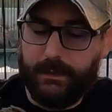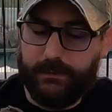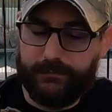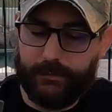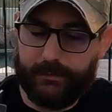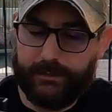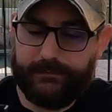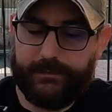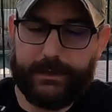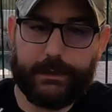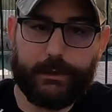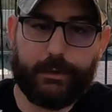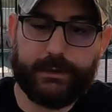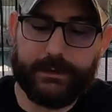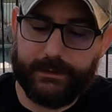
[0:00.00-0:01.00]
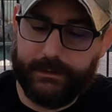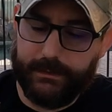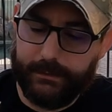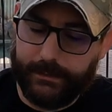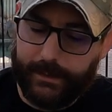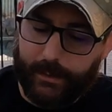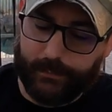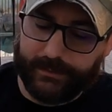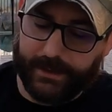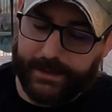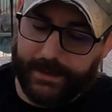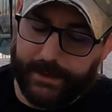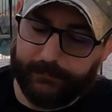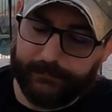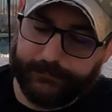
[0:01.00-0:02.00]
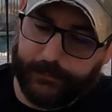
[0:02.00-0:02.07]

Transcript: So let's take a look at, at what I have.